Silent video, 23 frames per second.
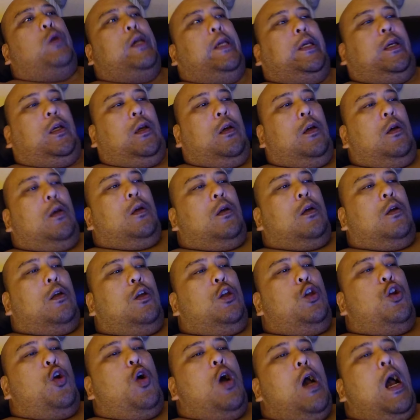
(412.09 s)
week.
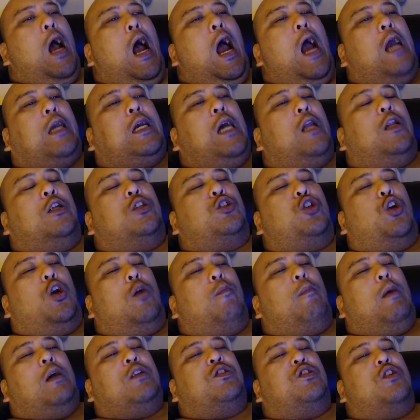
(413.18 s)
You know, I gotta
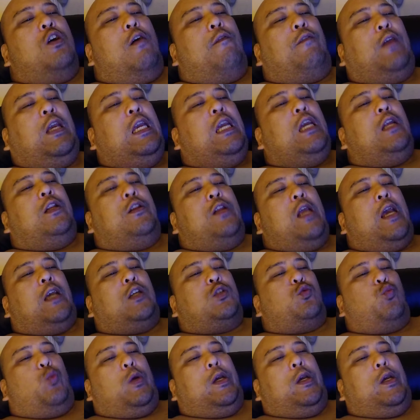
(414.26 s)
turn myself in next